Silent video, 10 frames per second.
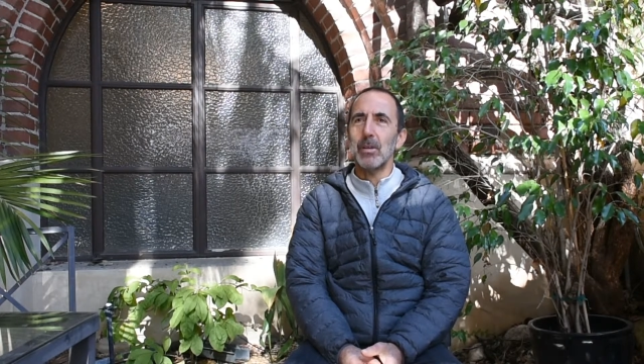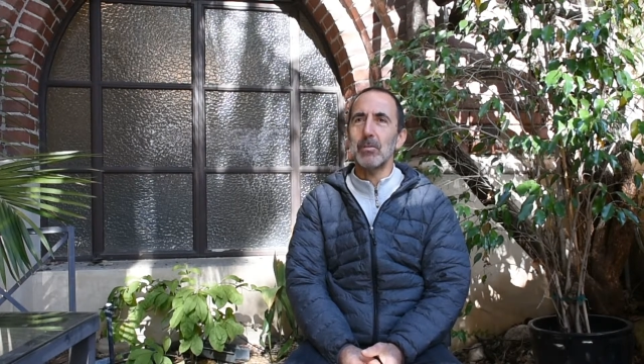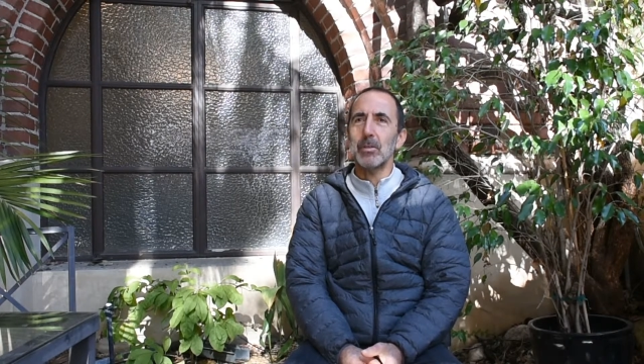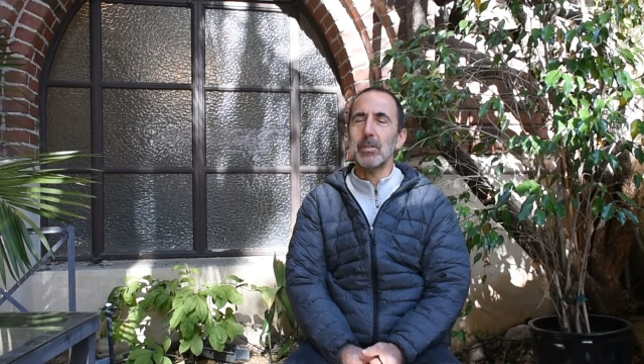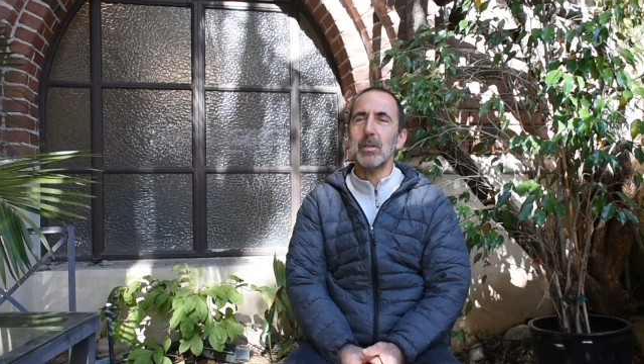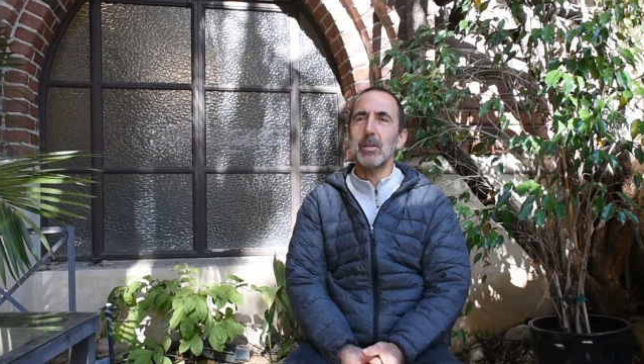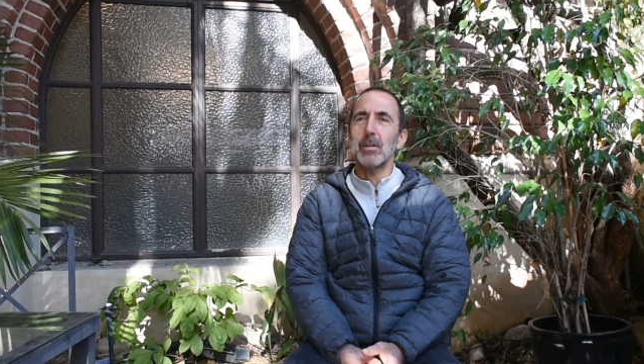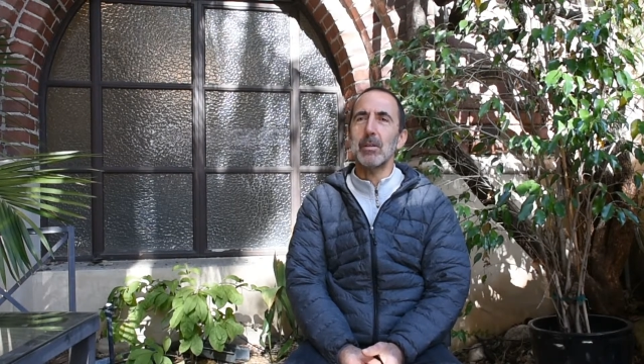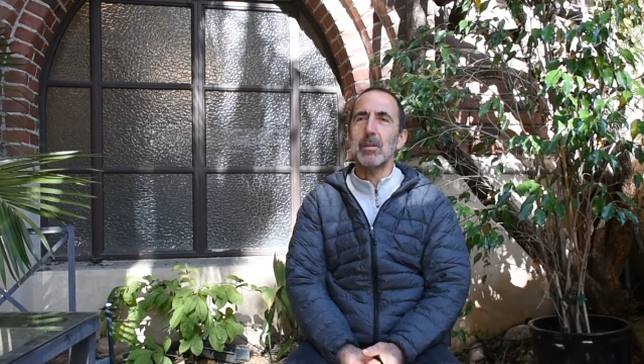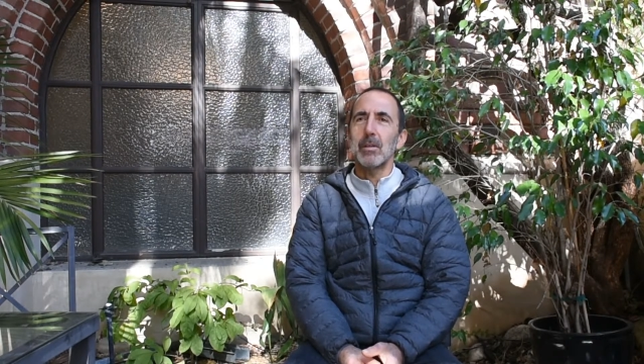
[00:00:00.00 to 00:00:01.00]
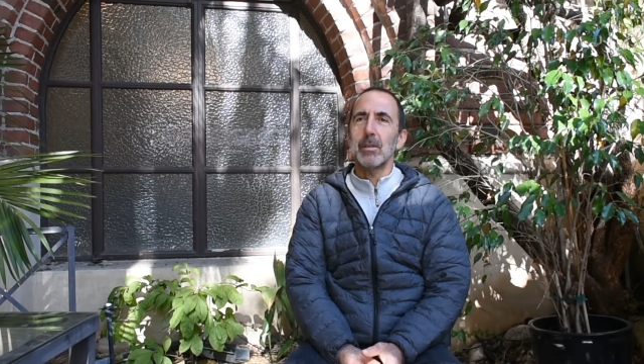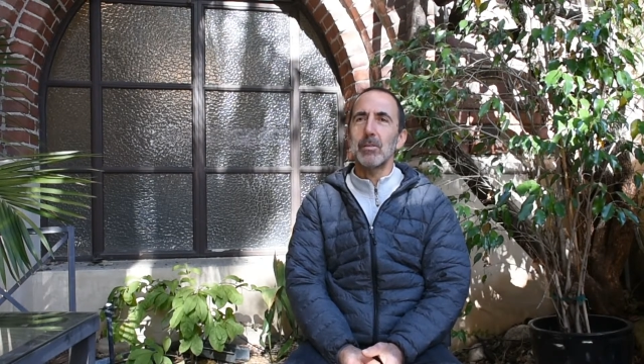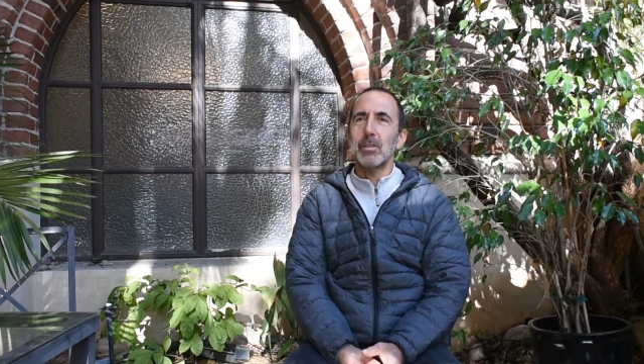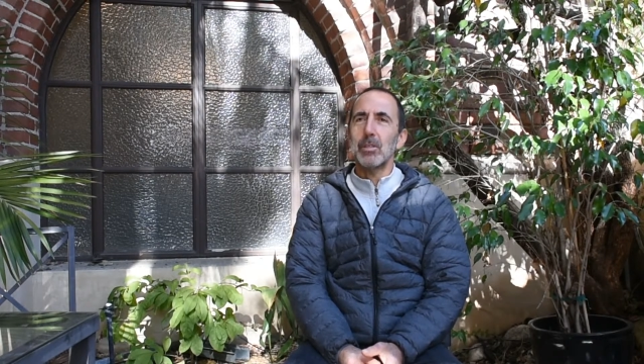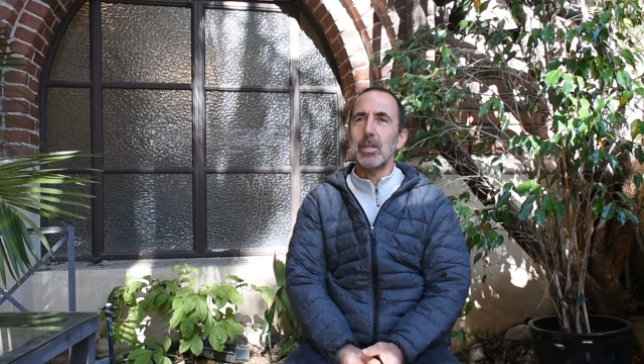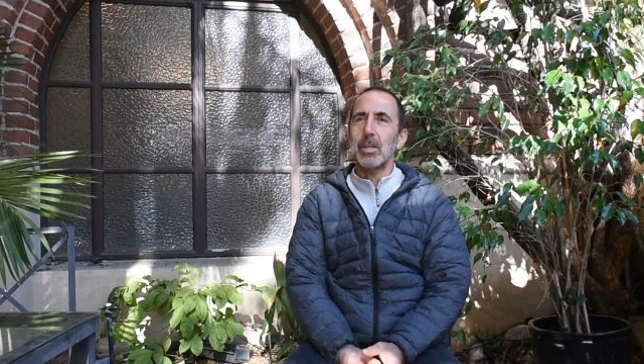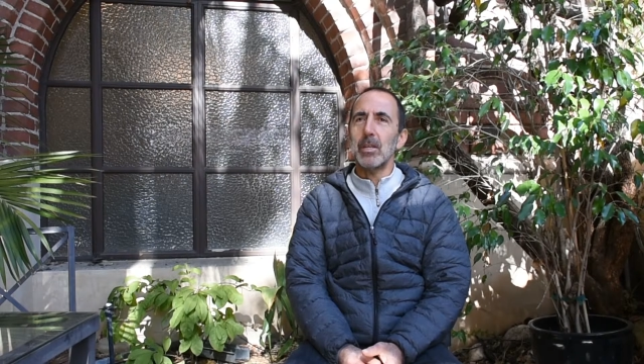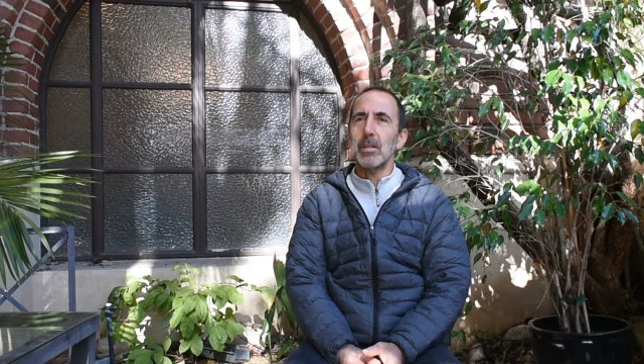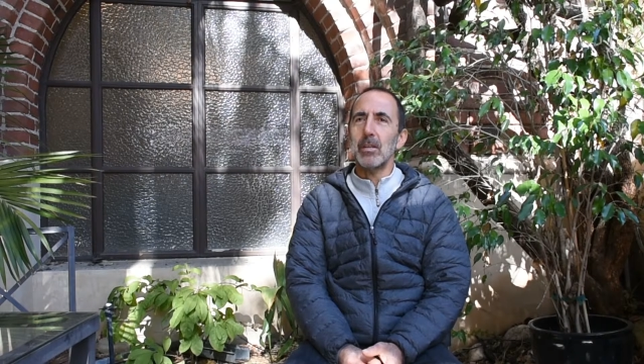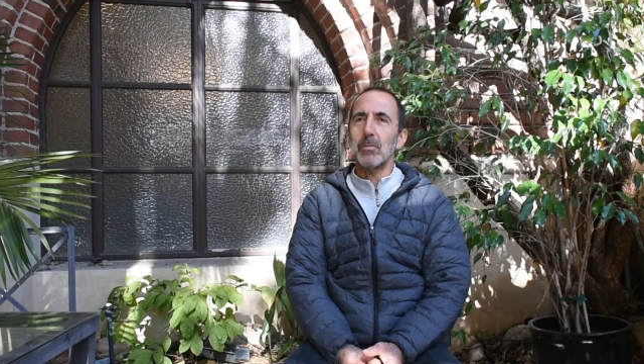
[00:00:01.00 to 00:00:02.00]
I was a
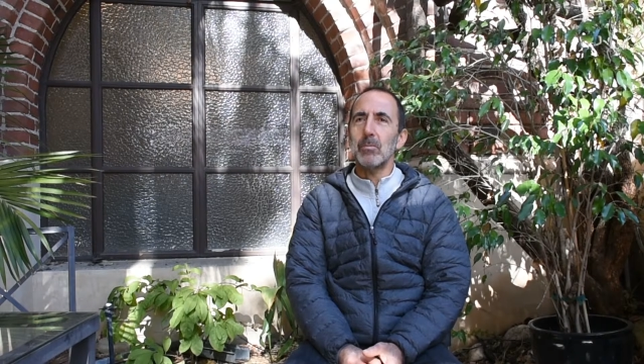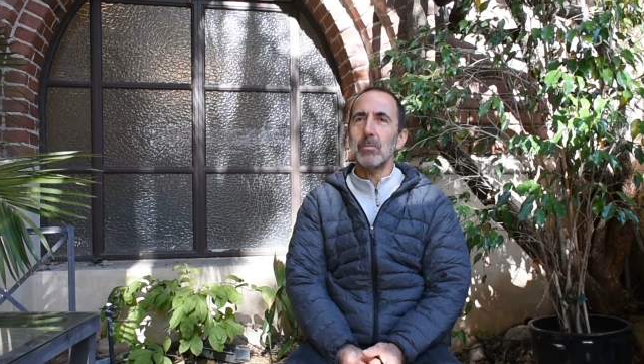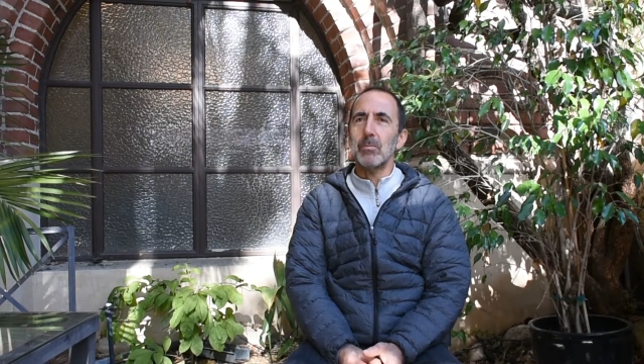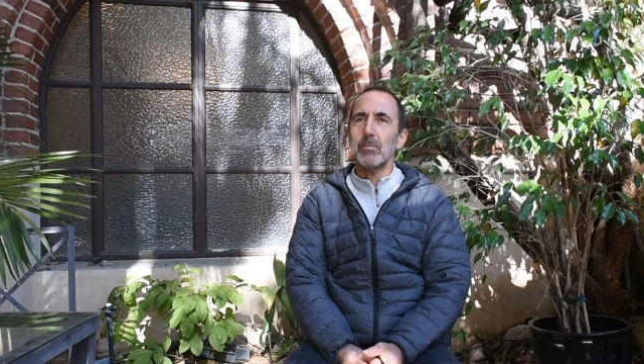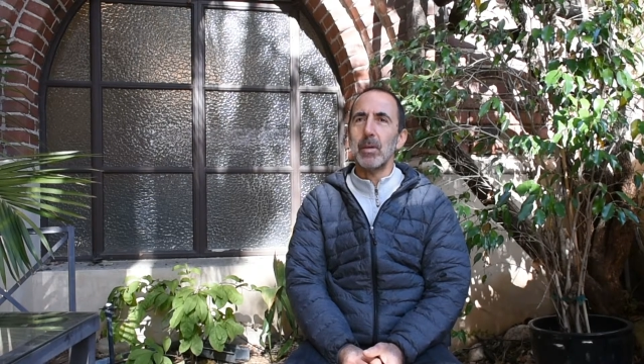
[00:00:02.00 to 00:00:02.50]
DJ in an